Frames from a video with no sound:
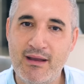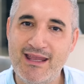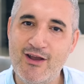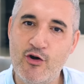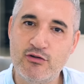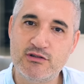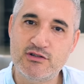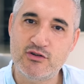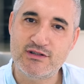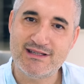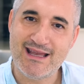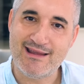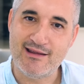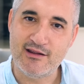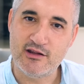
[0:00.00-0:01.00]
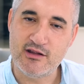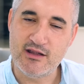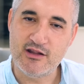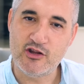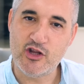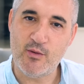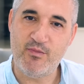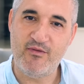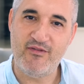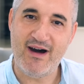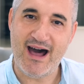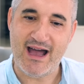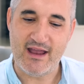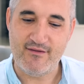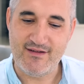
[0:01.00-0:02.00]
But he also said in the top
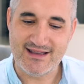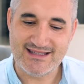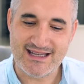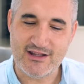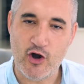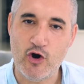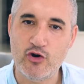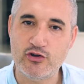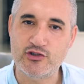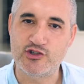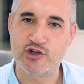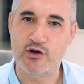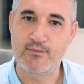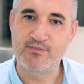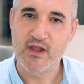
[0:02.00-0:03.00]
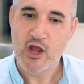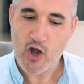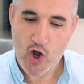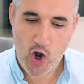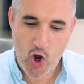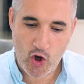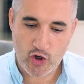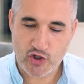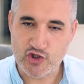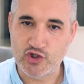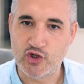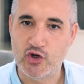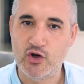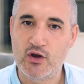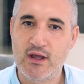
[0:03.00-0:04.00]
five, he said orzo.
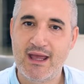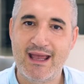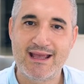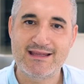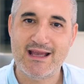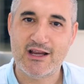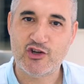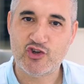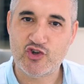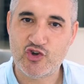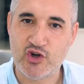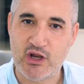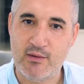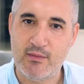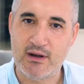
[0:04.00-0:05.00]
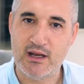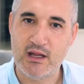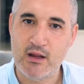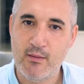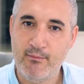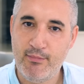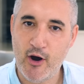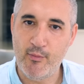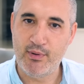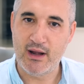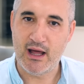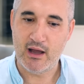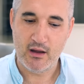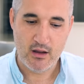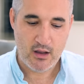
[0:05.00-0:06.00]
Orzo is extremely
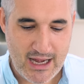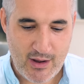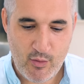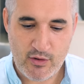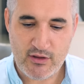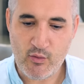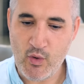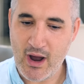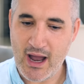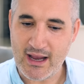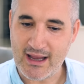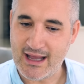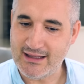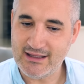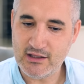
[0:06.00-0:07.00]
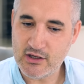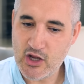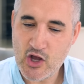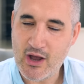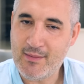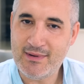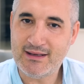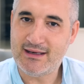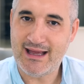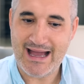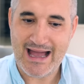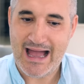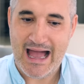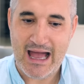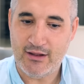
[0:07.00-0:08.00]
popular. And I wonder why. I don't know. I mean,
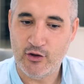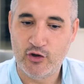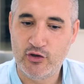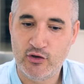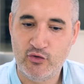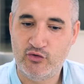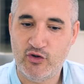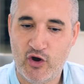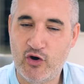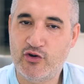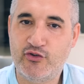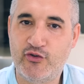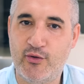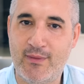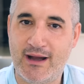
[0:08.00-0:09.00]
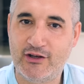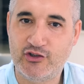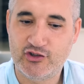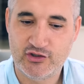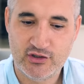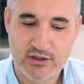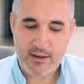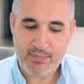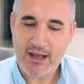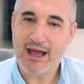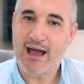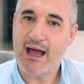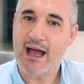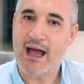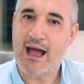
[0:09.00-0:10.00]
I don't use orzo much,
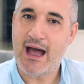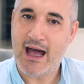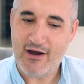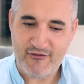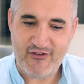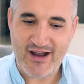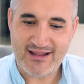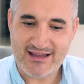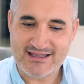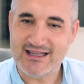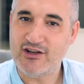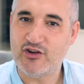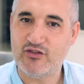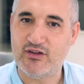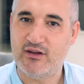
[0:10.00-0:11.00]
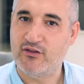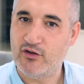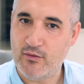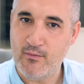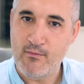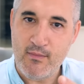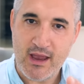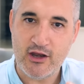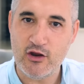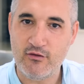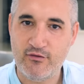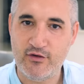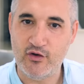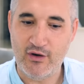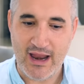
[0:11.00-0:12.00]
but I find this interesting. So many
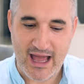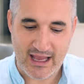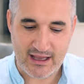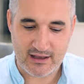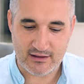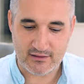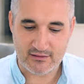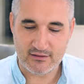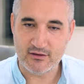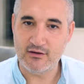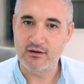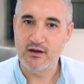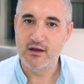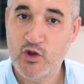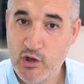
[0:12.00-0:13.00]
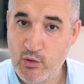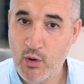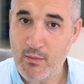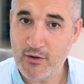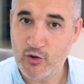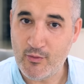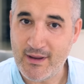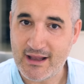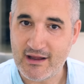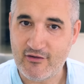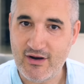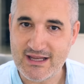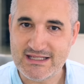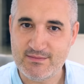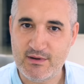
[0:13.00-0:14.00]
of you like it. So do you want me to make
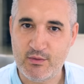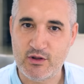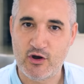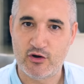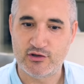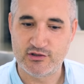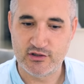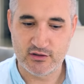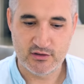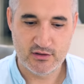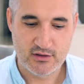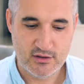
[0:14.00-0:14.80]
a recipe with orzo?